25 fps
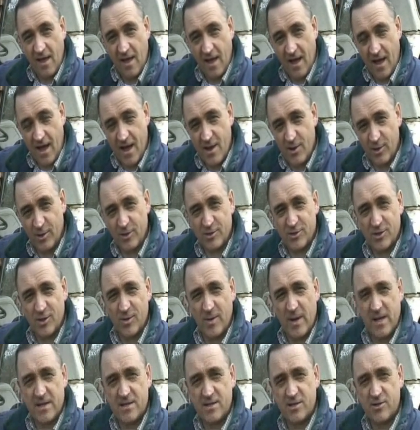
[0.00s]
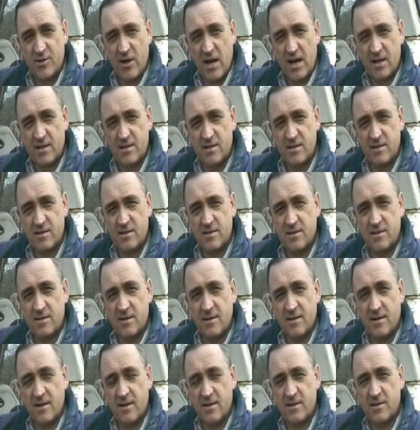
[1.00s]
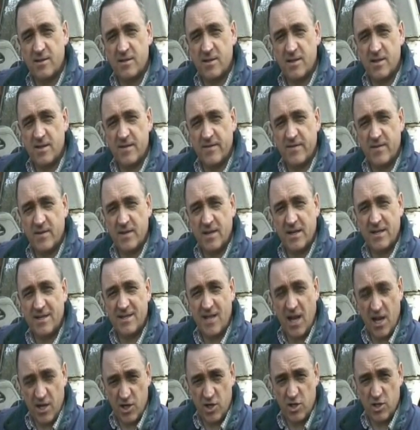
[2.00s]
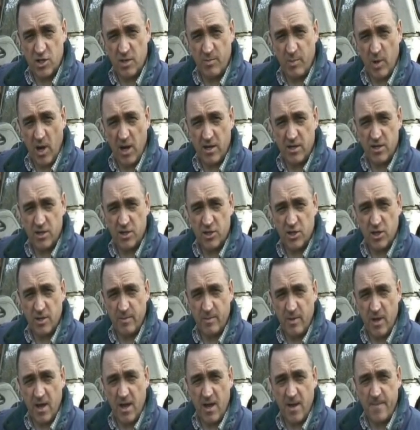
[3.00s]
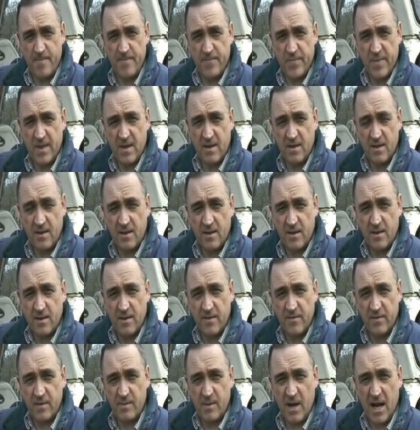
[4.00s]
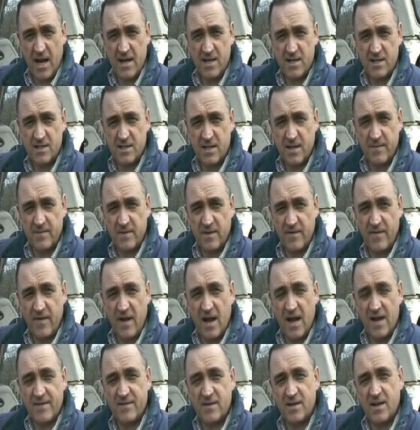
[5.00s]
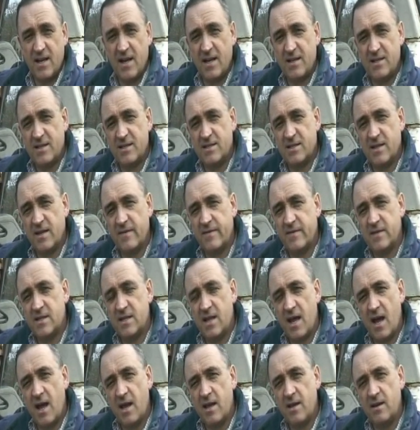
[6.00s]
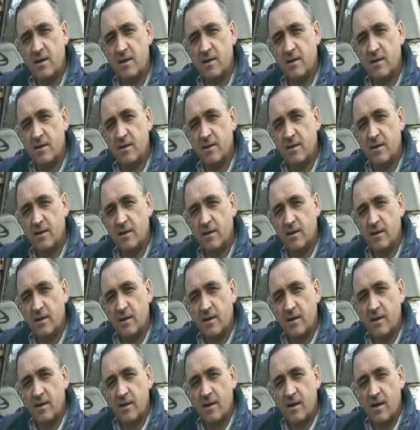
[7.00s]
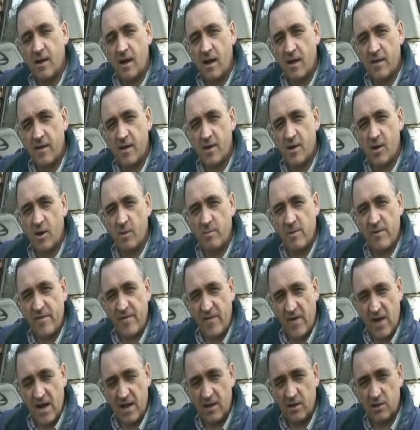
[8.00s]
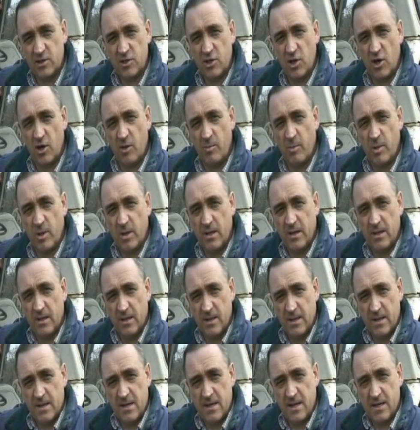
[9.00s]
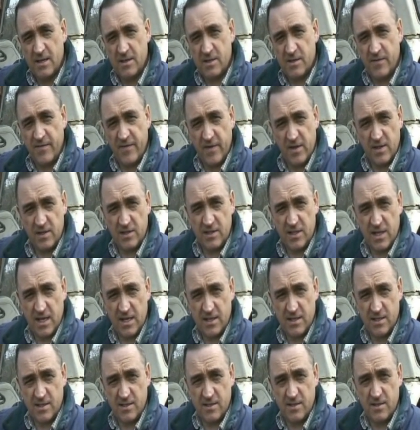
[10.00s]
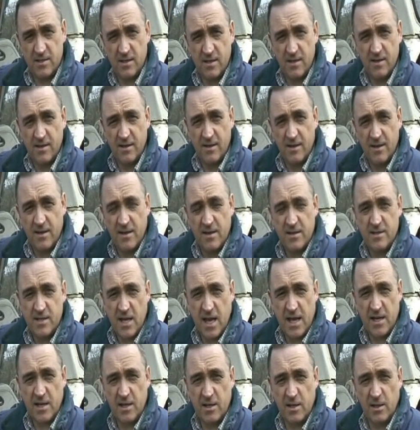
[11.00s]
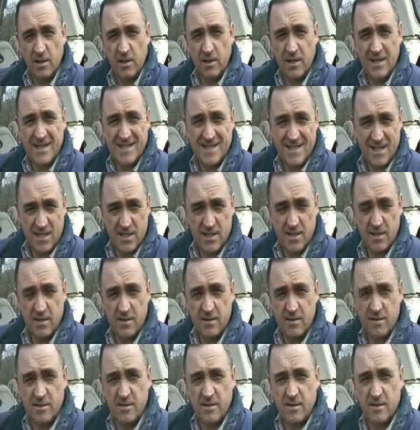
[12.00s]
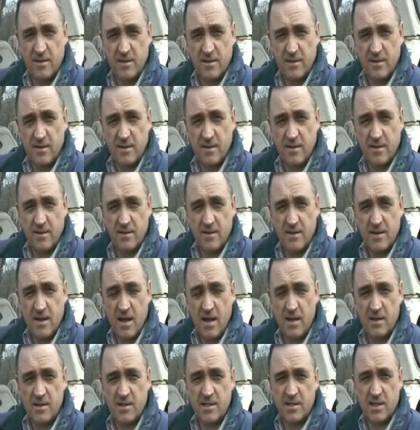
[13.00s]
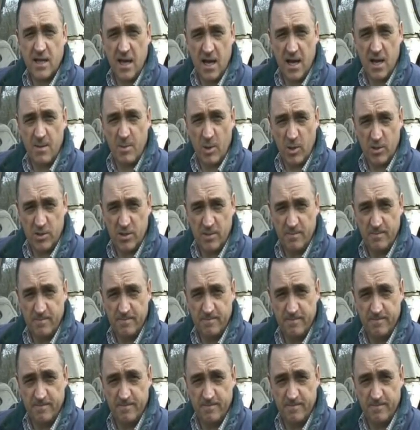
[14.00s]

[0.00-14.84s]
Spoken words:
I also went to tractors and served a technician apprenticeship there from 1975 to 1979. I then got my final job as a field test technical assistant at Scarbottom.